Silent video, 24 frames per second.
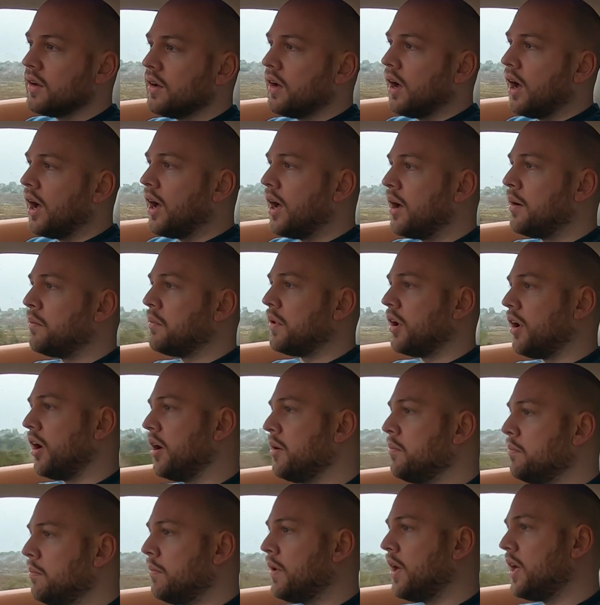I
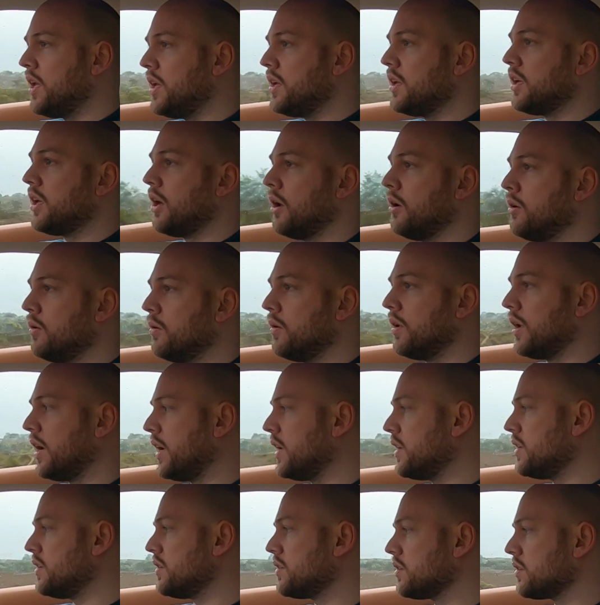may go
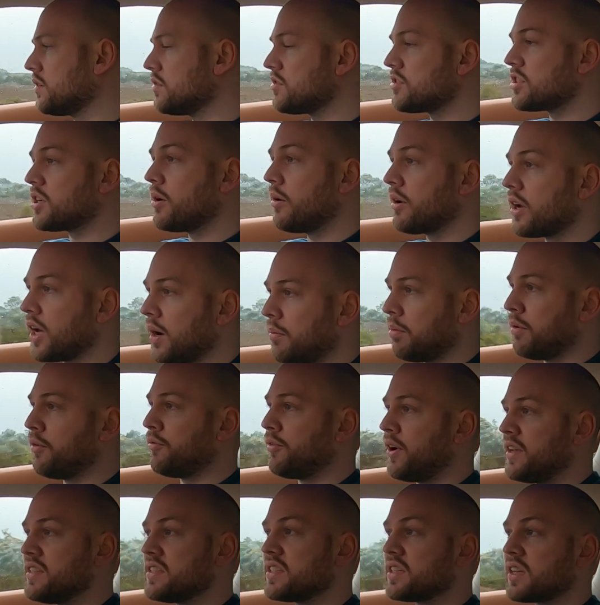and show a couple of
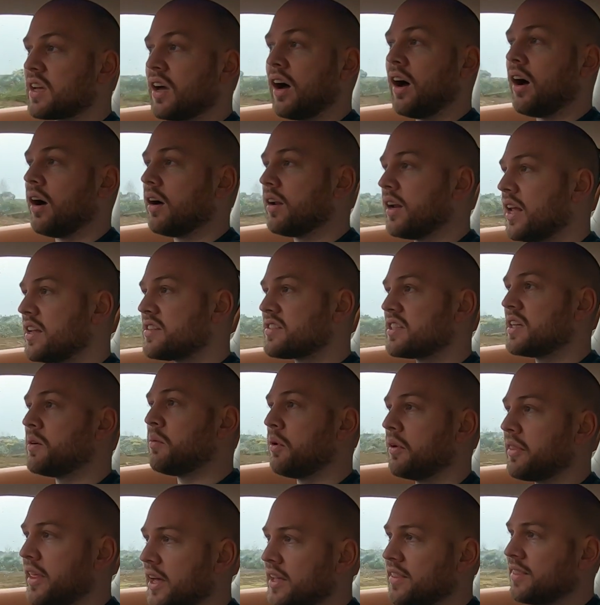friends the car. Let's see
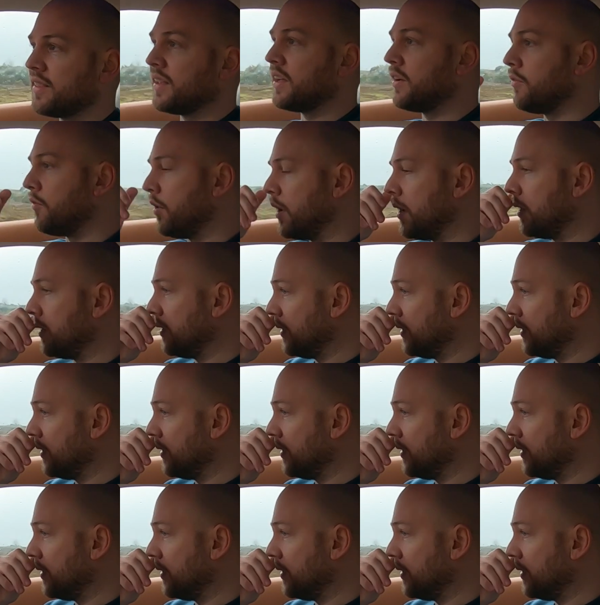what they think of it.